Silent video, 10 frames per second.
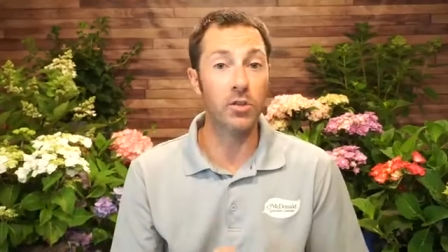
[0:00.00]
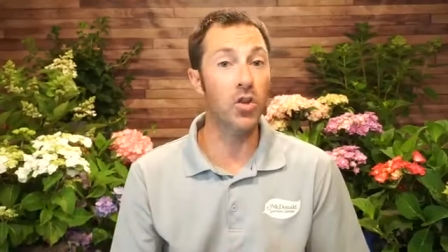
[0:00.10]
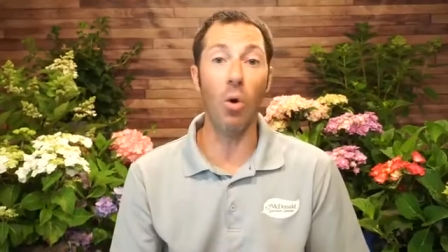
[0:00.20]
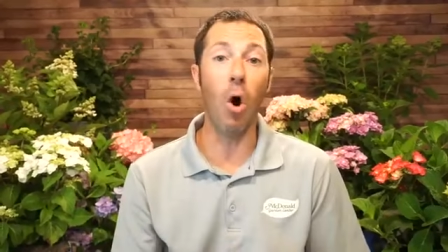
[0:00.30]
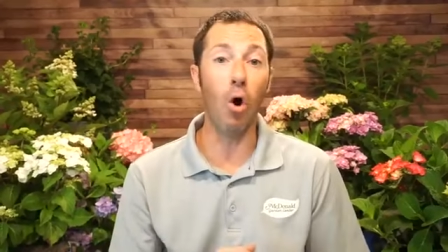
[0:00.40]

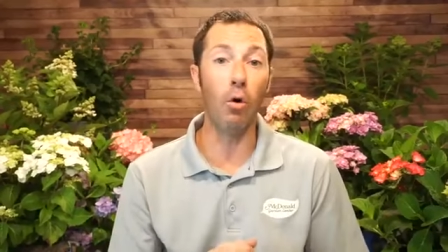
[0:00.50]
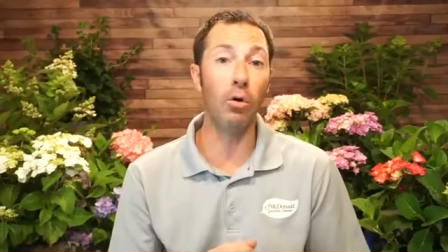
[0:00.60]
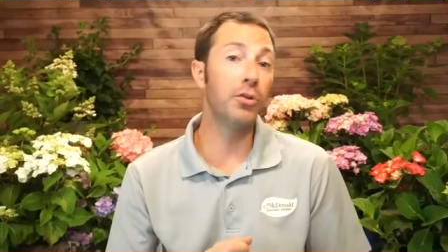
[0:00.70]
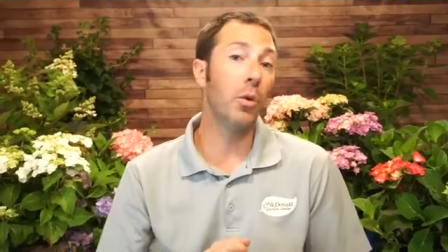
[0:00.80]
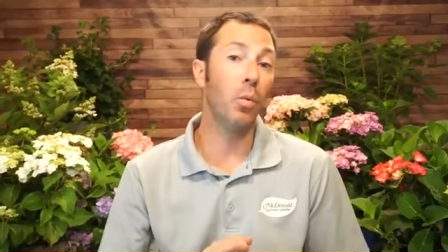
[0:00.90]
So
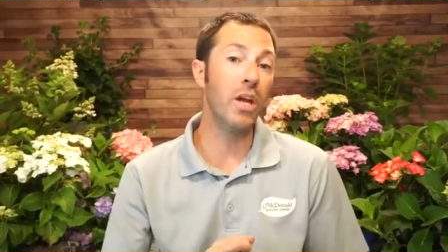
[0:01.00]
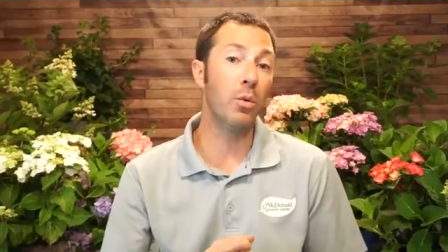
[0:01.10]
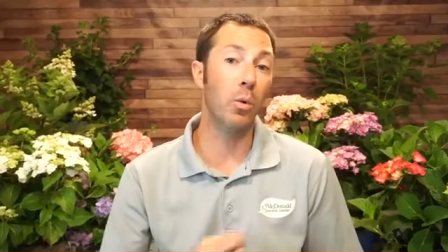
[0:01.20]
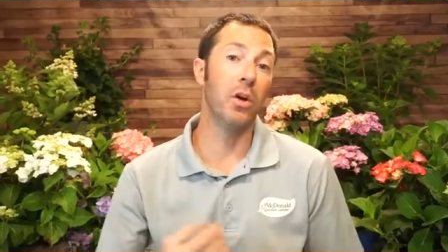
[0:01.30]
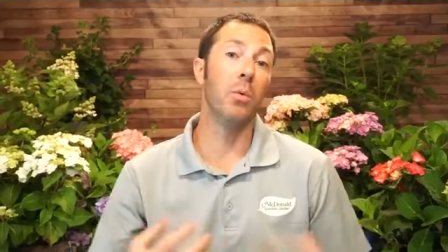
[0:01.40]
old
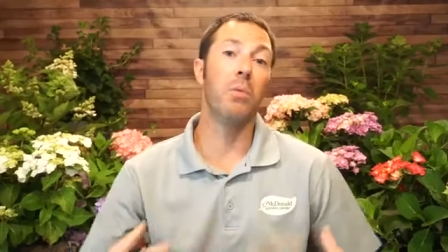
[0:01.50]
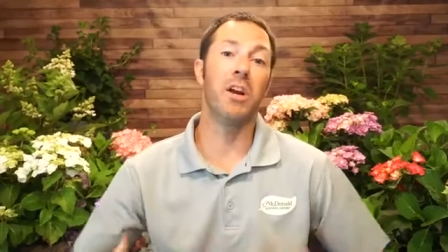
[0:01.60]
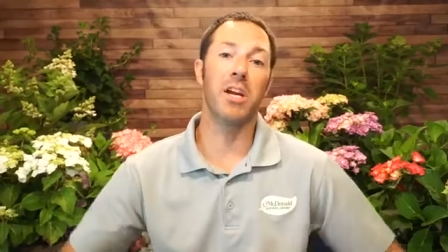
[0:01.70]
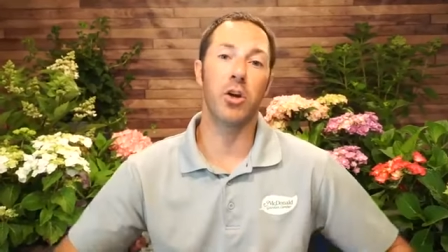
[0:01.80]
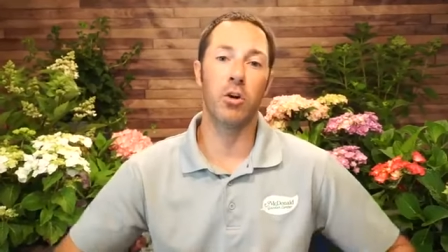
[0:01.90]
weak wood, we
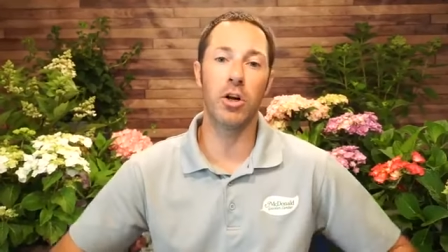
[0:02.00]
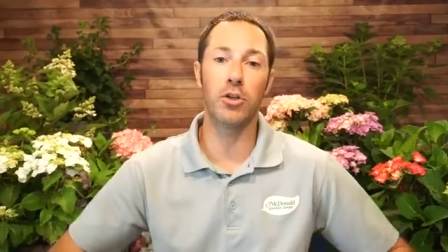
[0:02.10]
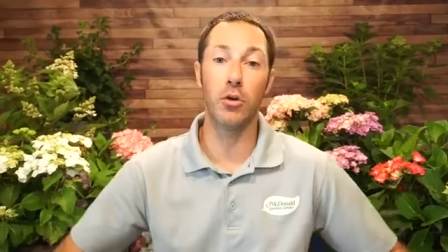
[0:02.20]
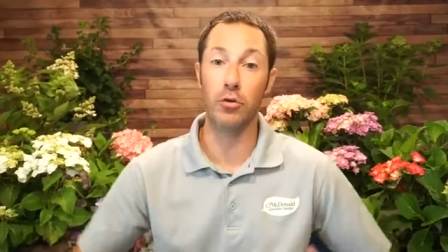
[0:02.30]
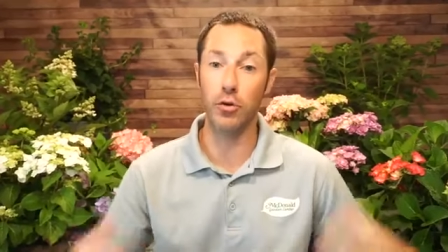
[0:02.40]
want to
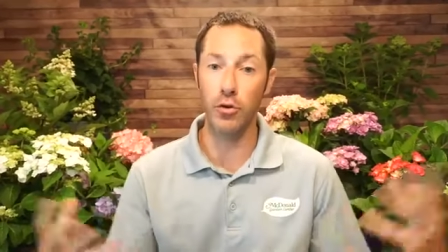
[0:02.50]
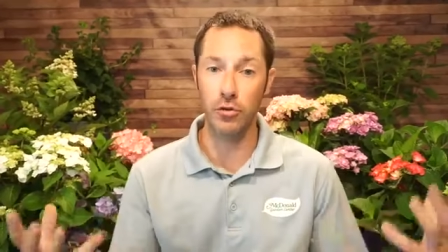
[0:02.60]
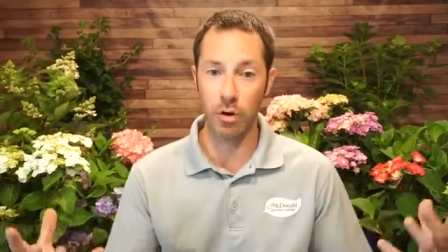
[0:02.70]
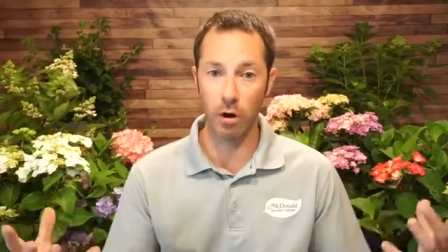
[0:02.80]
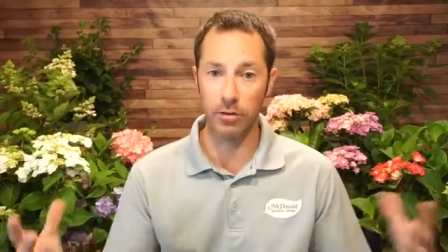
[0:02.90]
encourage new
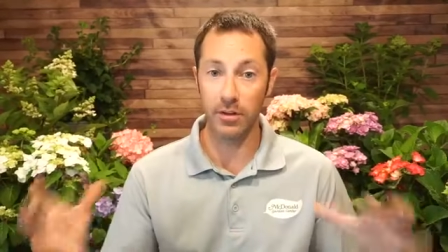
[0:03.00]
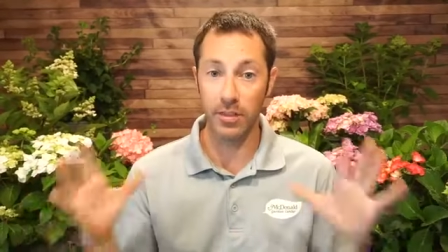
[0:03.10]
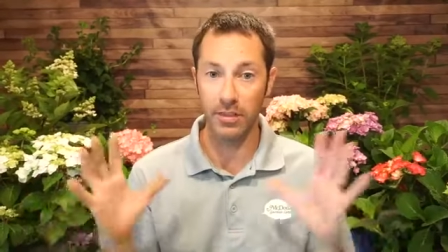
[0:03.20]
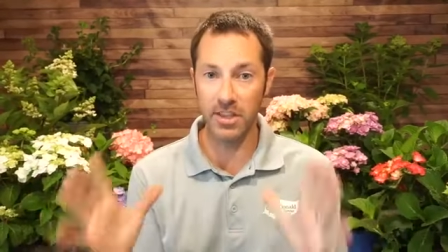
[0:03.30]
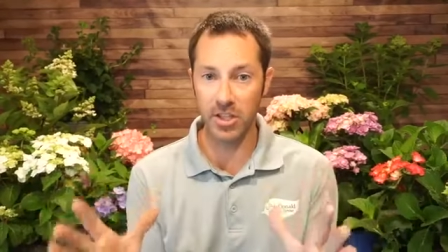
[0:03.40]
growth
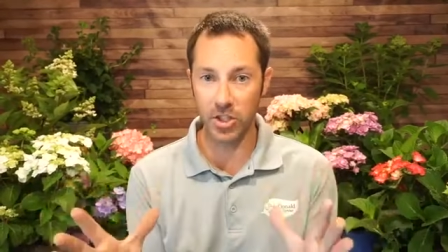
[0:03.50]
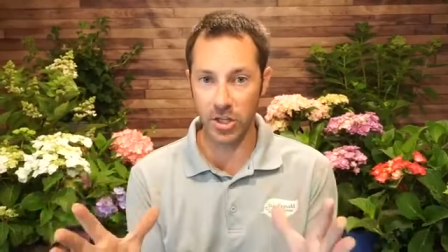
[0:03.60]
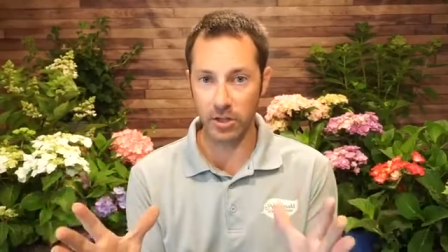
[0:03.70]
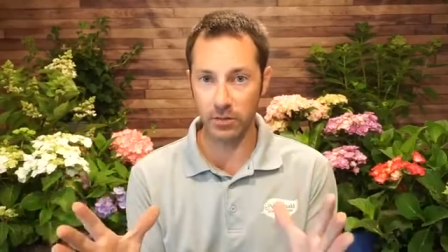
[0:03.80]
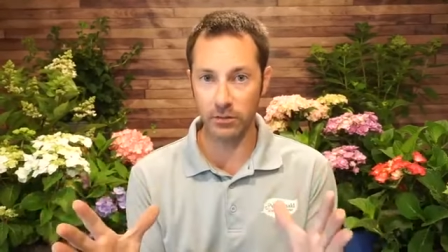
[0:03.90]
this
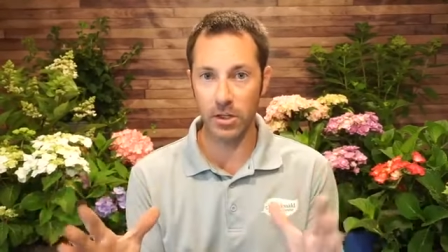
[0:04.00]
year